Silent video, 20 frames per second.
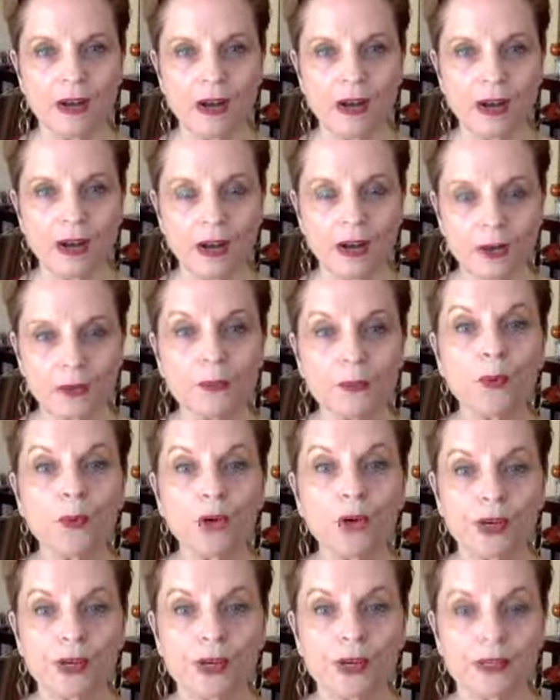our
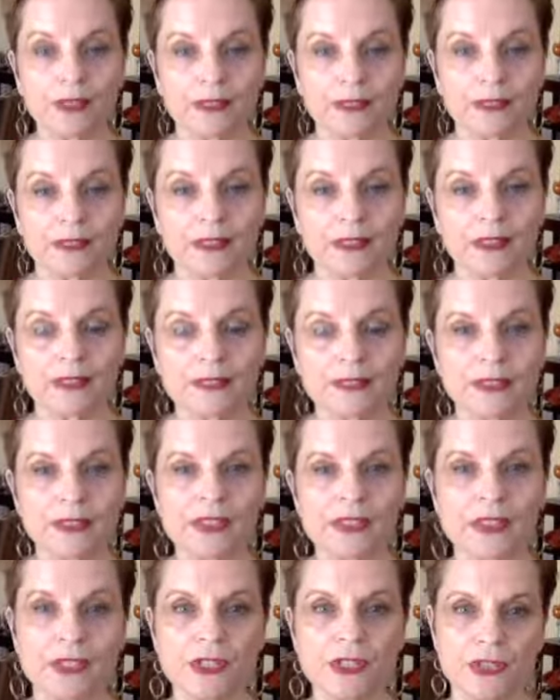work as
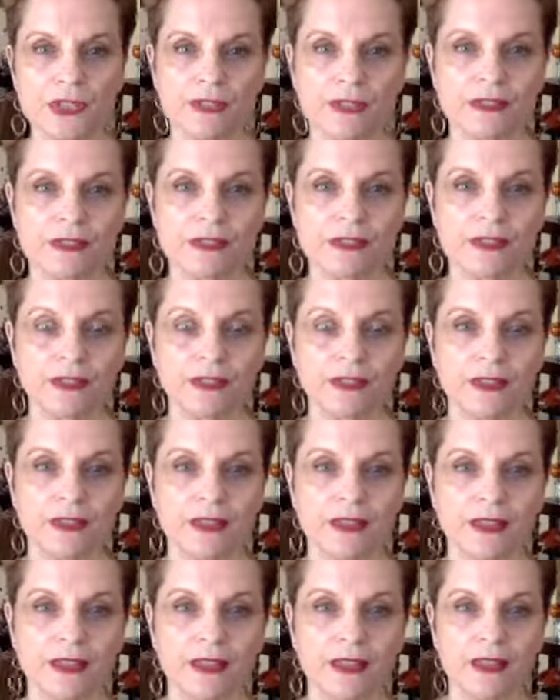clinicians?
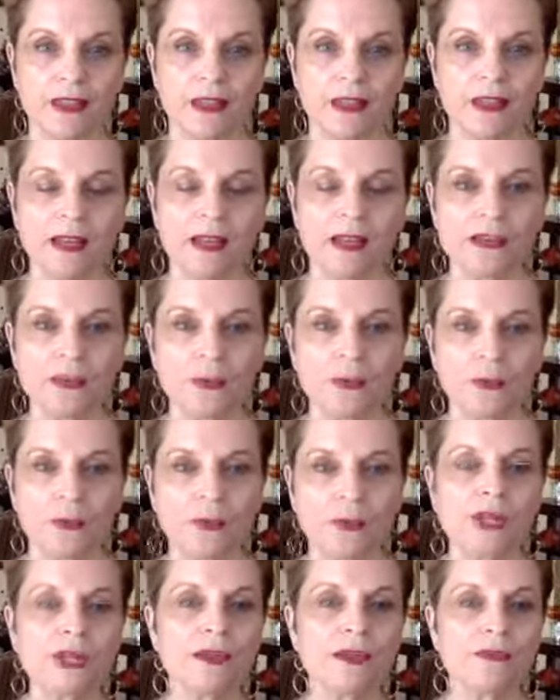And
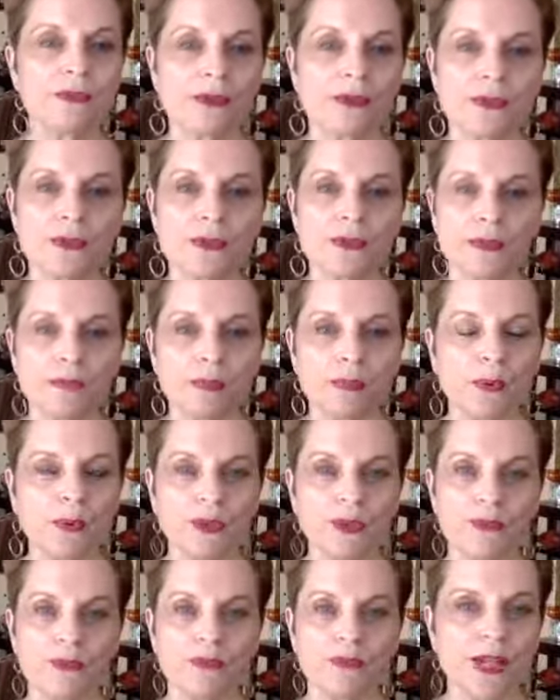one of those
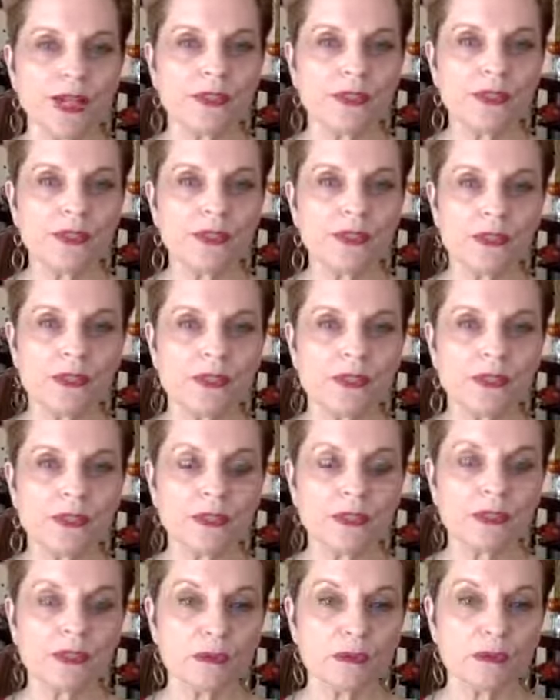important values
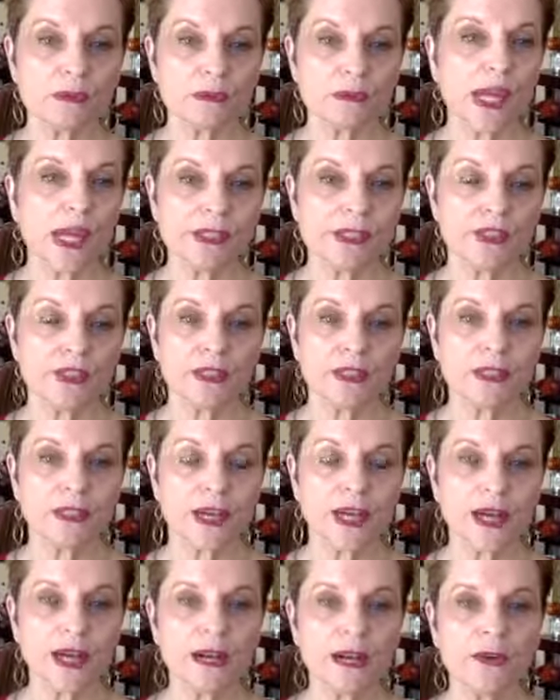is compassion.
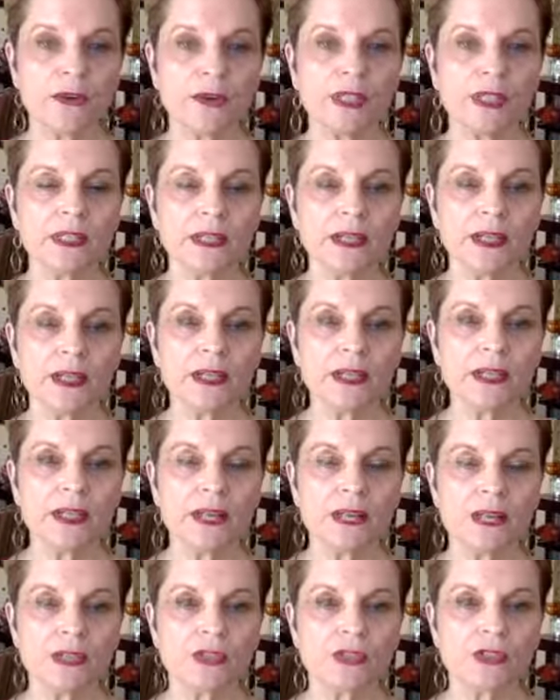How can I
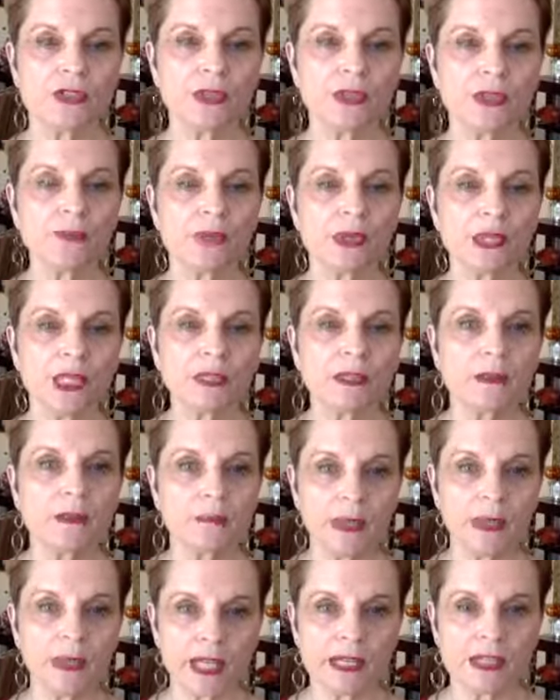actually bring
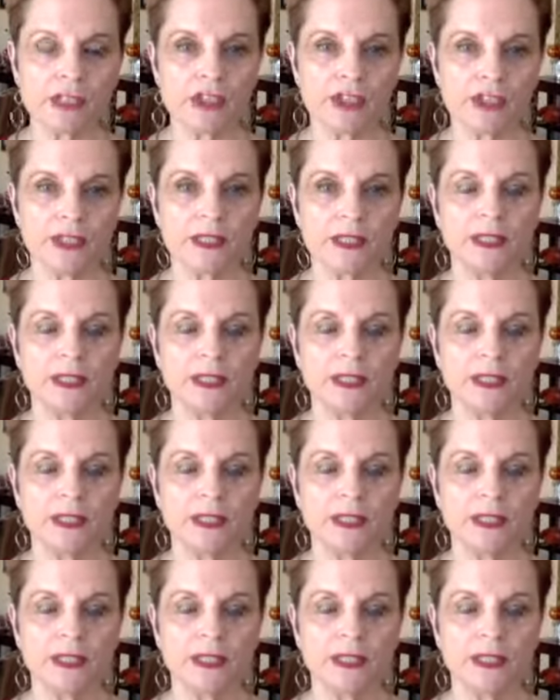compassion